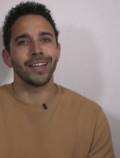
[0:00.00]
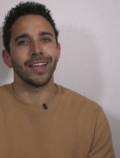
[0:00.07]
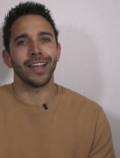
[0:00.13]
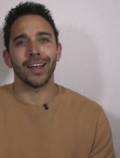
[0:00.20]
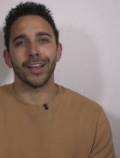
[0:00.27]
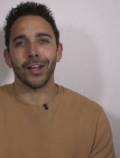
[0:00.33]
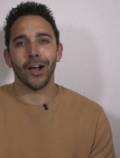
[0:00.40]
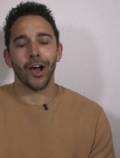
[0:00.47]

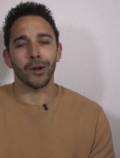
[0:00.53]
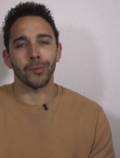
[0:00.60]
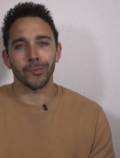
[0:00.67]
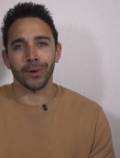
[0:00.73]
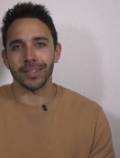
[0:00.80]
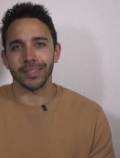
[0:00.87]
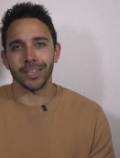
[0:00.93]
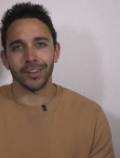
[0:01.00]
And I caught him
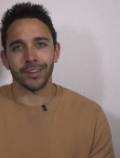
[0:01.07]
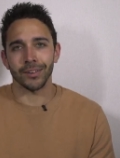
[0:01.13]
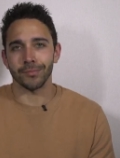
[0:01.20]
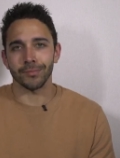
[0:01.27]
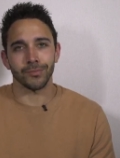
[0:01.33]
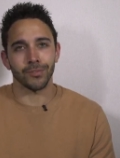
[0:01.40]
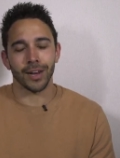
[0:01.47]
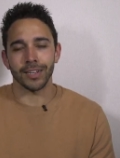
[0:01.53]
right there and
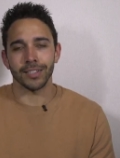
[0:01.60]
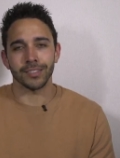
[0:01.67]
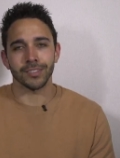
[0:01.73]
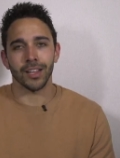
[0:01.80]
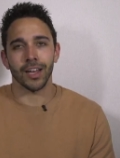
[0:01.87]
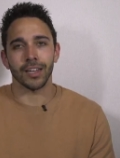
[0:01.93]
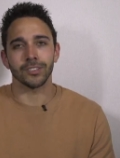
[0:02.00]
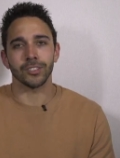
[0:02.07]
right in his
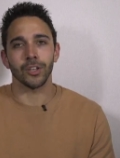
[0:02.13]
lies.